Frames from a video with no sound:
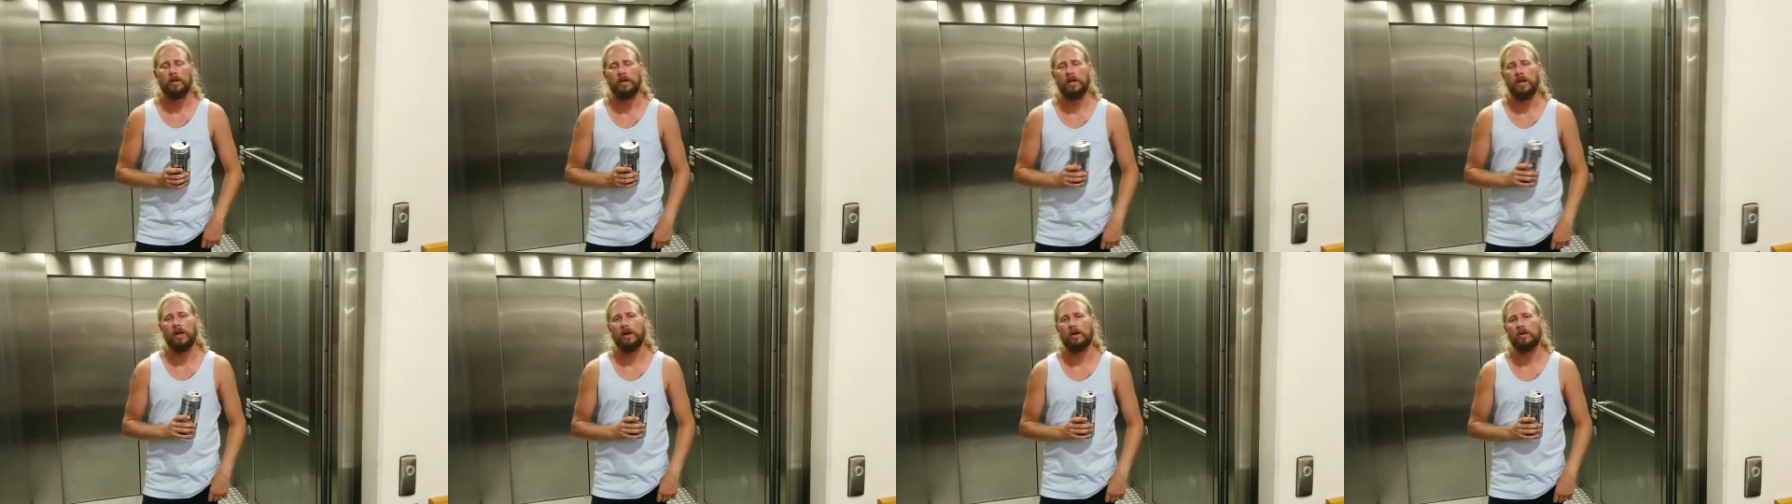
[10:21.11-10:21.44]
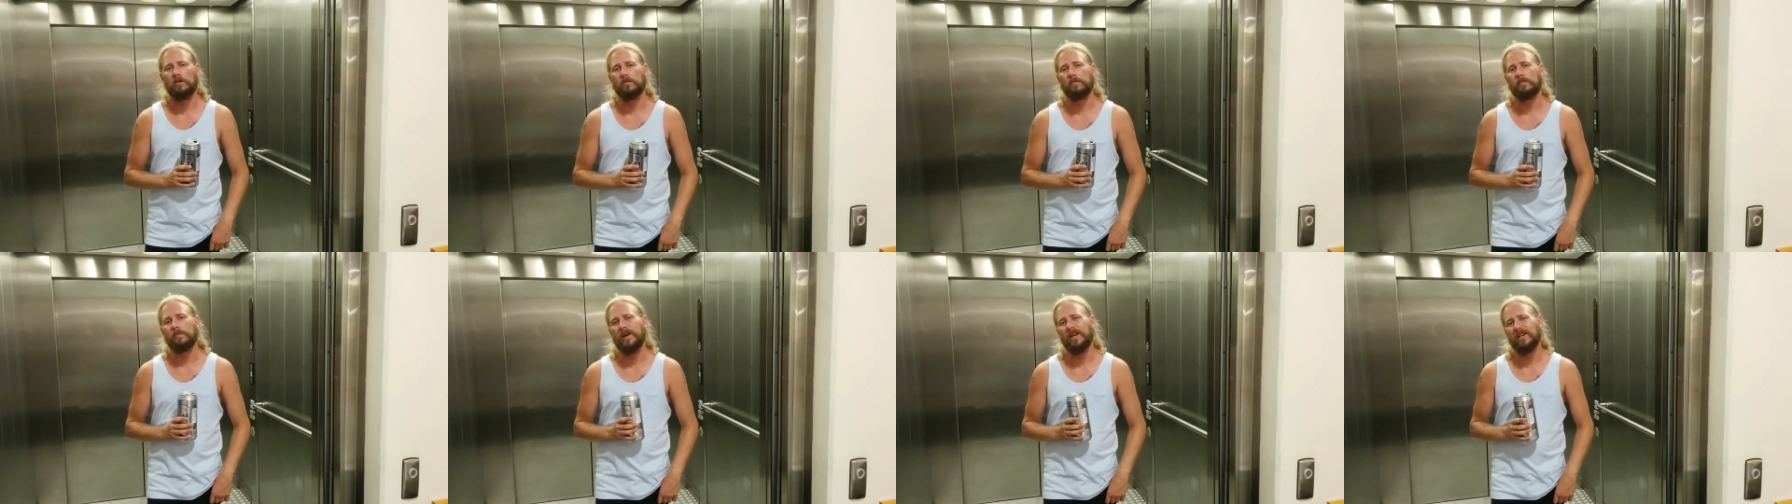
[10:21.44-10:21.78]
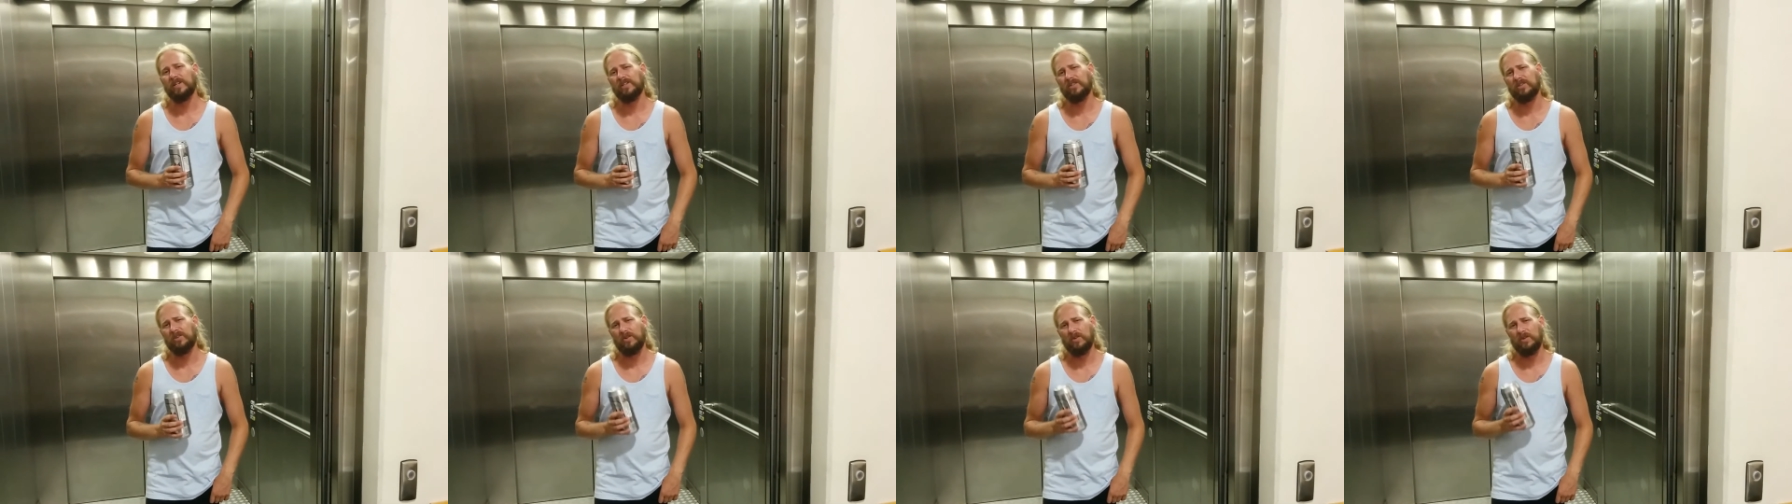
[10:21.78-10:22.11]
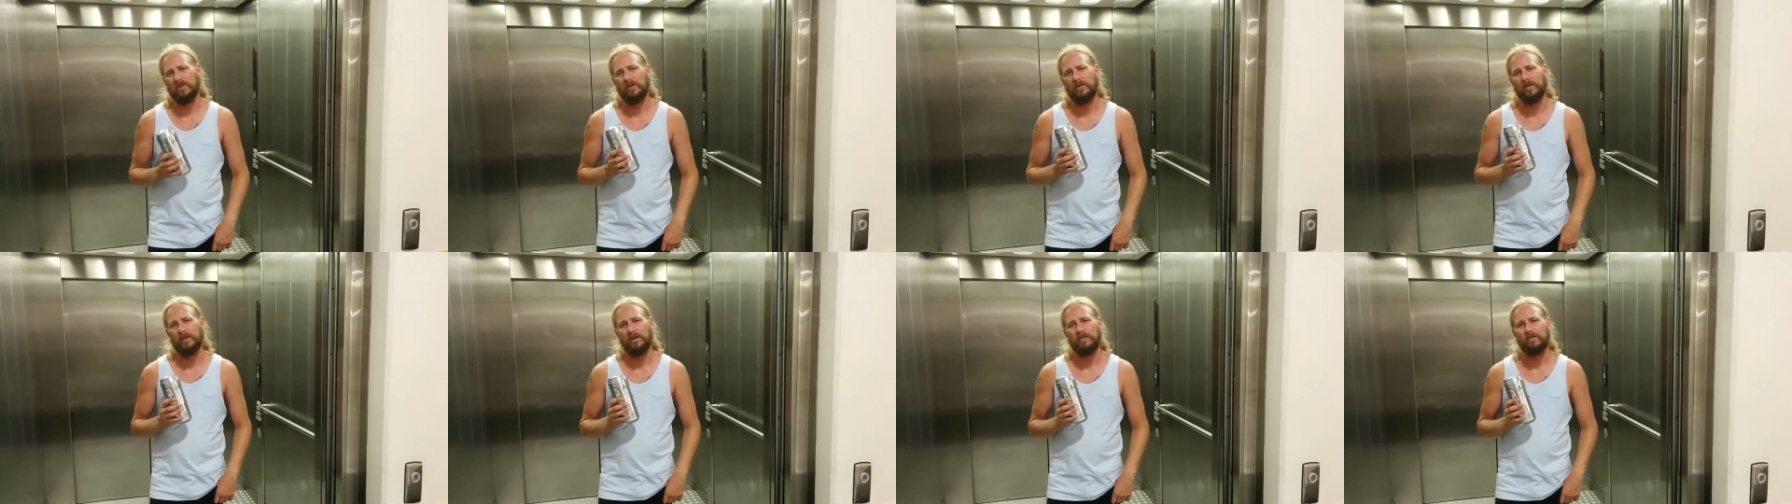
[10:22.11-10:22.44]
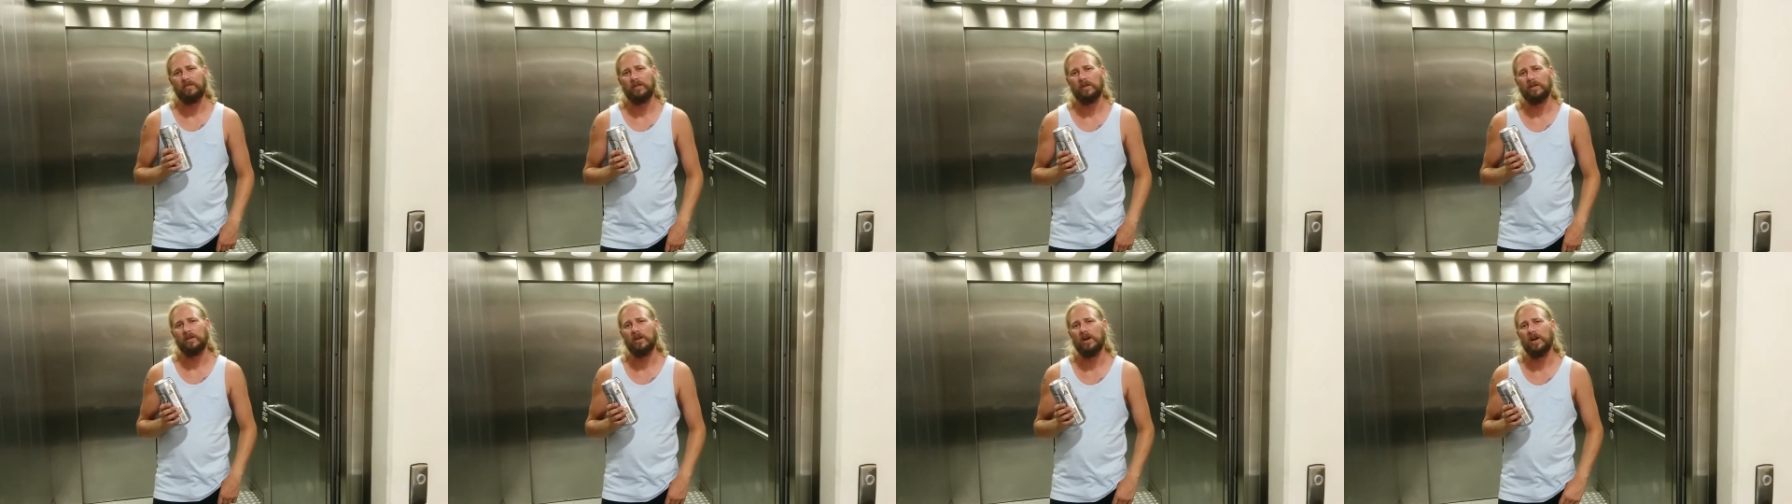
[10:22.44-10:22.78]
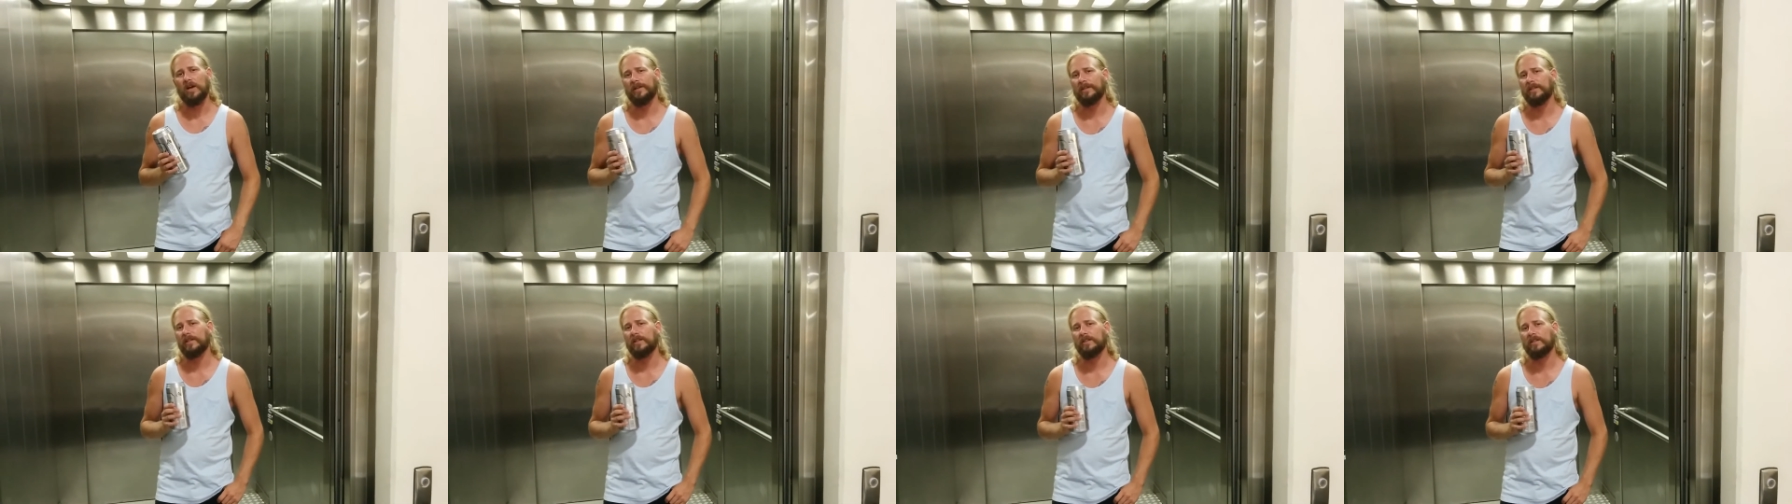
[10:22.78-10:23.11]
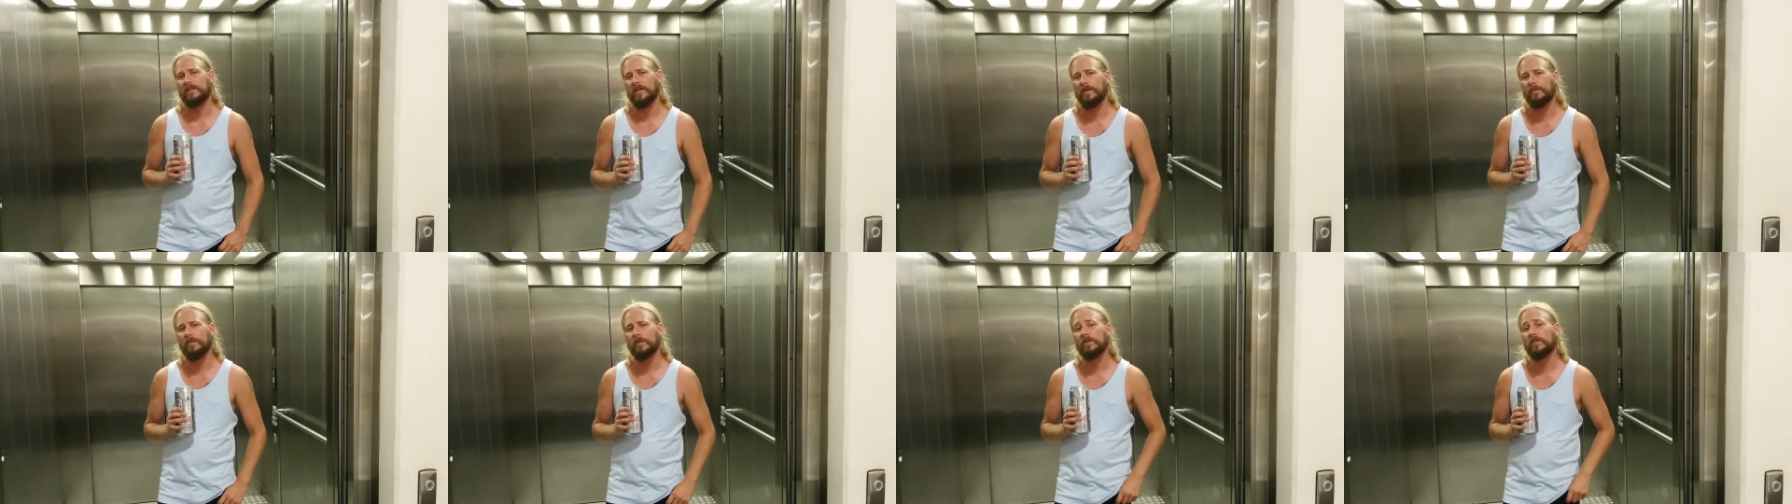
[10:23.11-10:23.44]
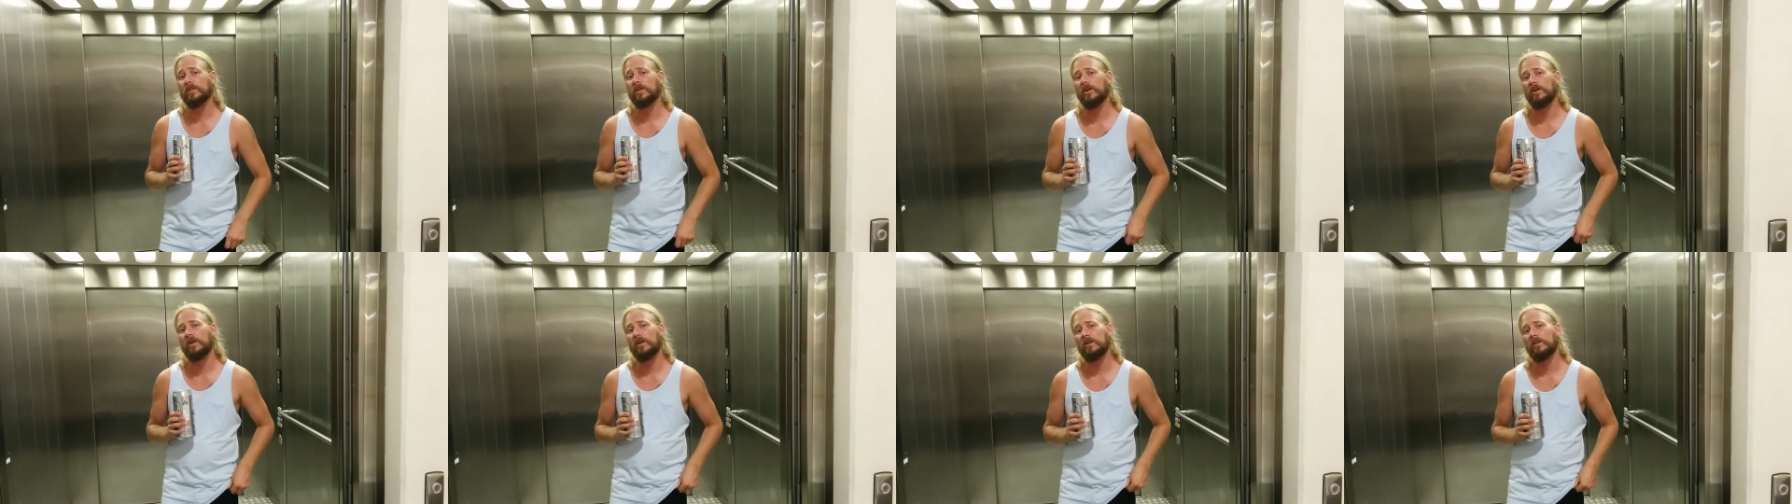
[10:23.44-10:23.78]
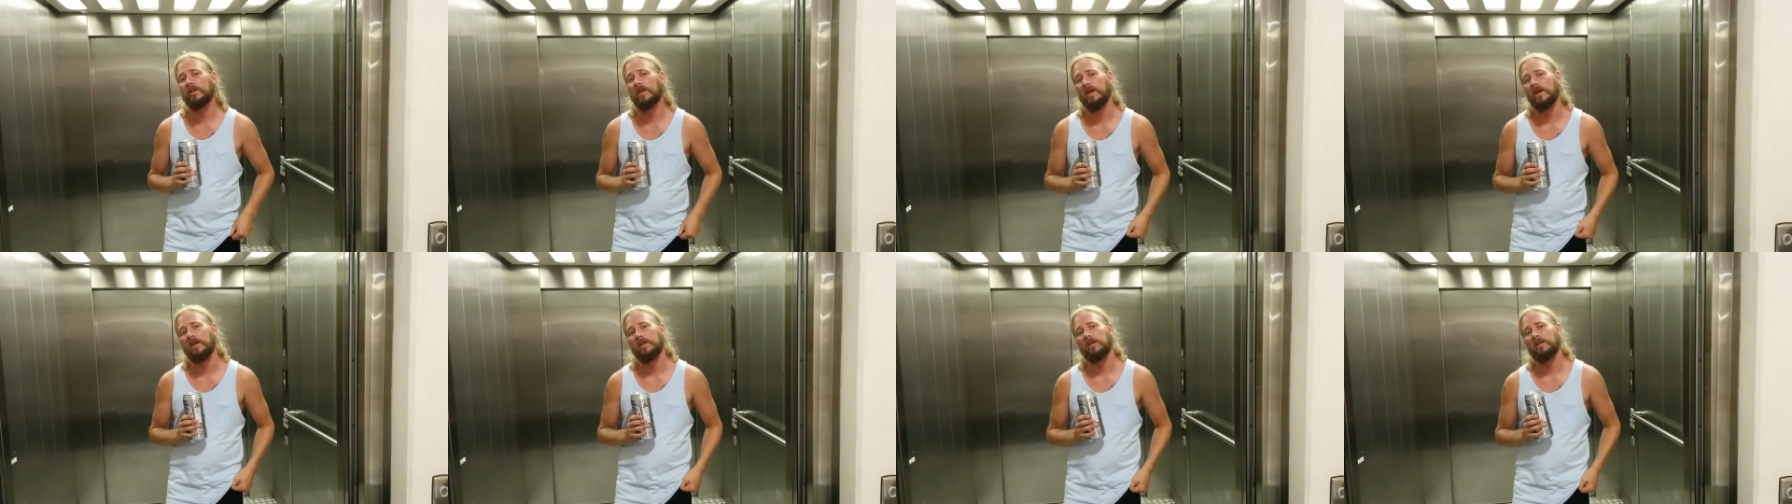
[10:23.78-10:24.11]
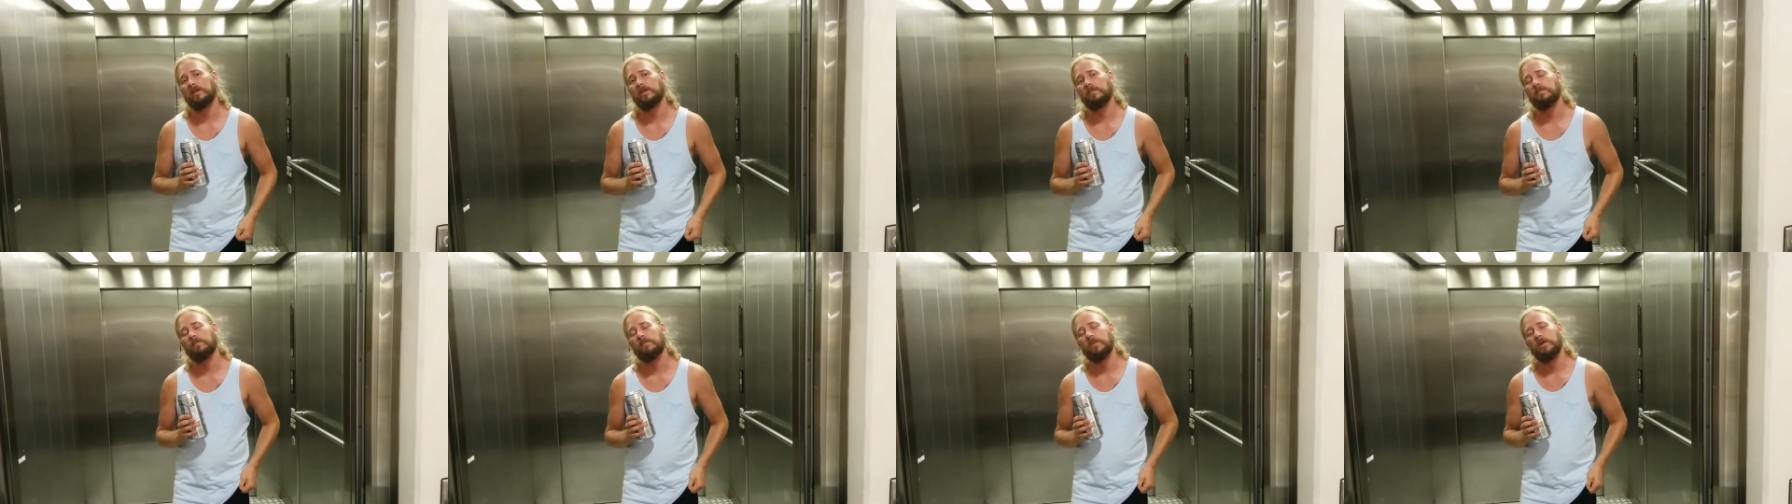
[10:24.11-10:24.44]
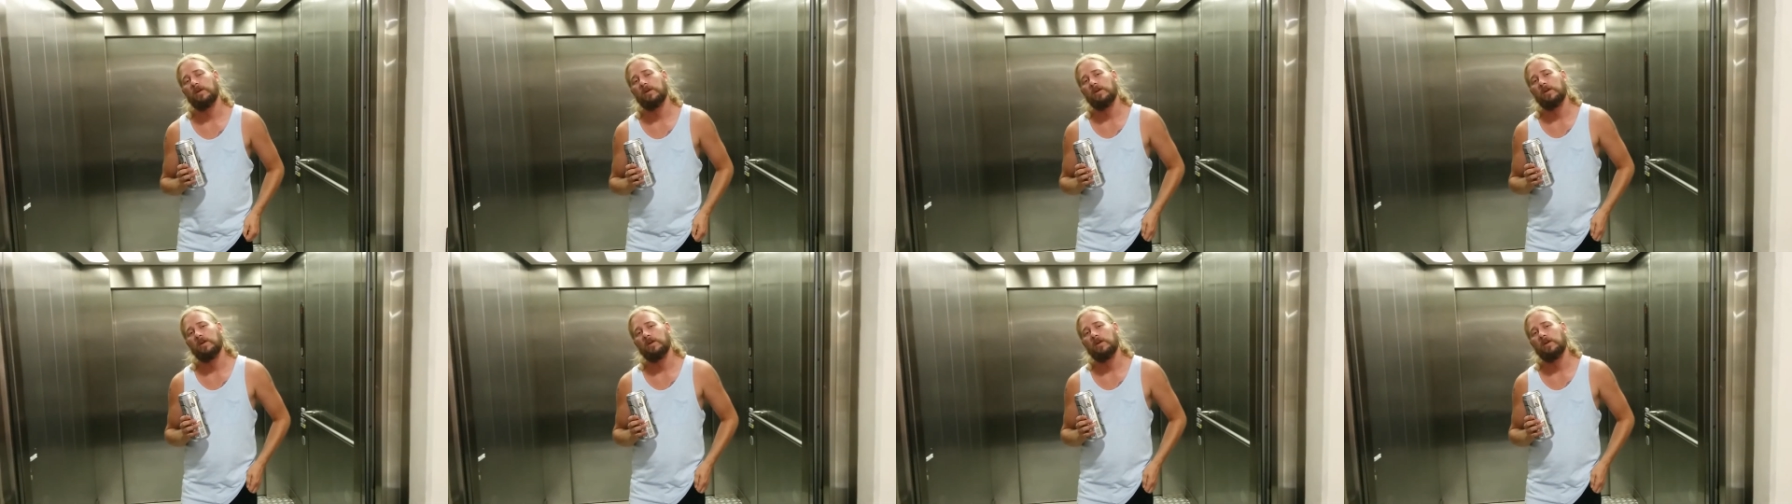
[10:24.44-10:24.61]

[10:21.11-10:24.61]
Now, make sure if you like this episode that you